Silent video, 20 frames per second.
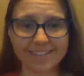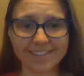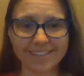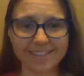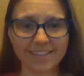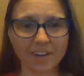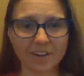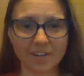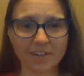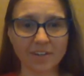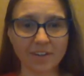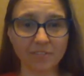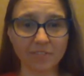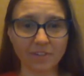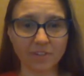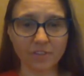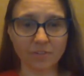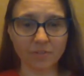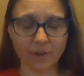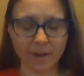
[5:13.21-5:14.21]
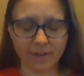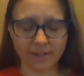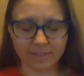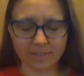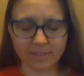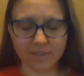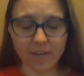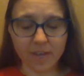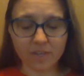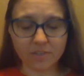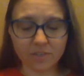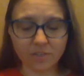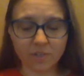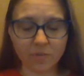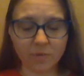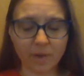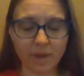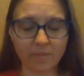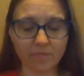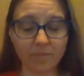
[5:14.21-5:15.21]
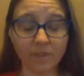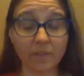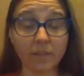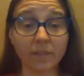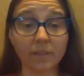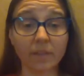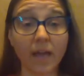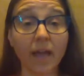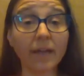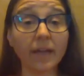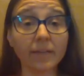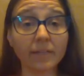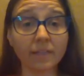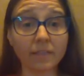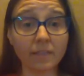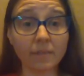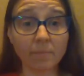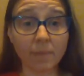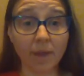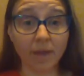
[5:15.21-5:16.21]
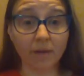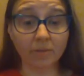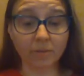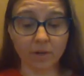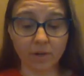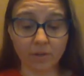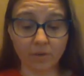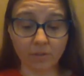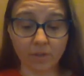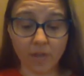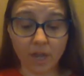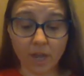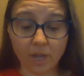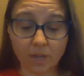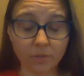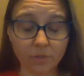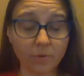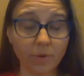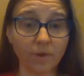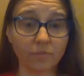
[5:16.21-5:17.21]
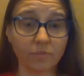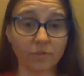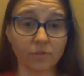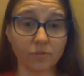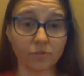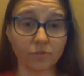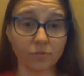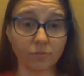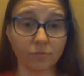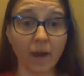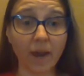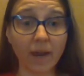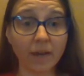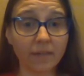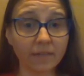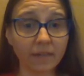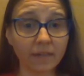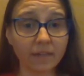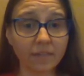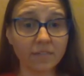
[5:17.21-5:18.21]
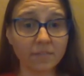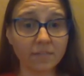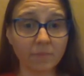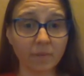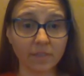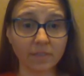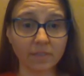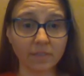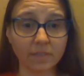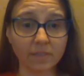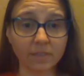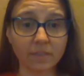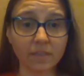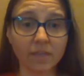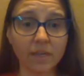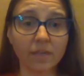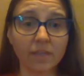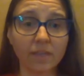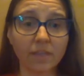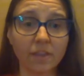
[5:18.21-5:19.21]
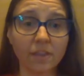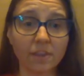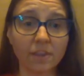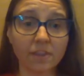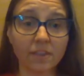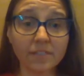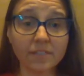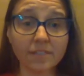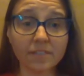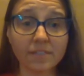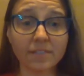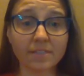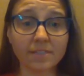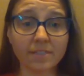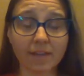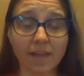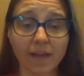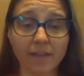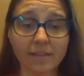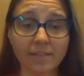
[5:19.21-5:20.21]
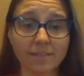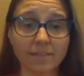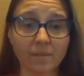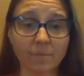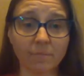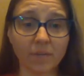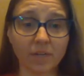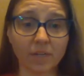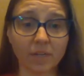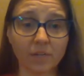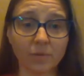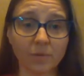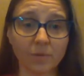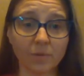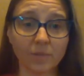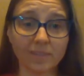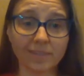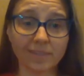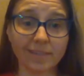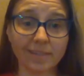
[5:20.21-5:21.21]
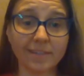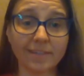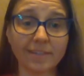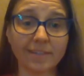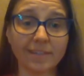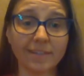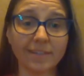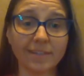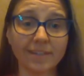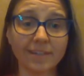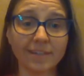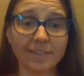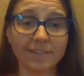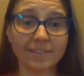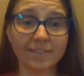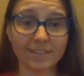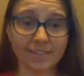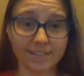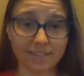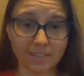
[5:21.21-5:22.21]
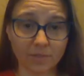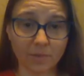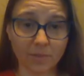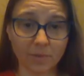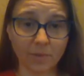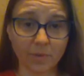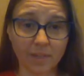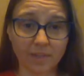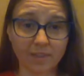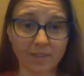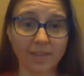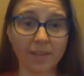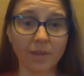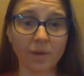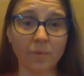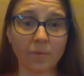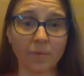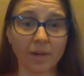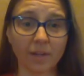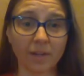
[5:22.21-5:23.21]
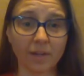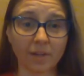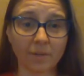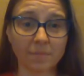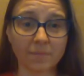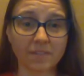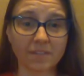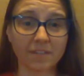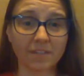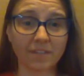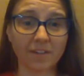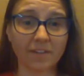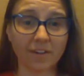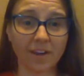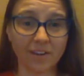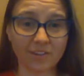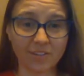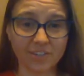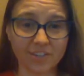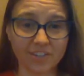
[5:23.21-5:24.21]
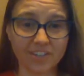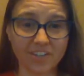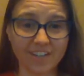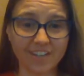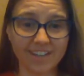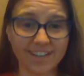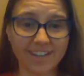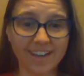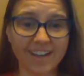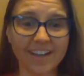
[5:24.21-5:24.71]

They are definitely dragons. So you have the lion in the background, you have the dragon on his mantle. This is not somebody who is easy to deal with when it comes to their energy.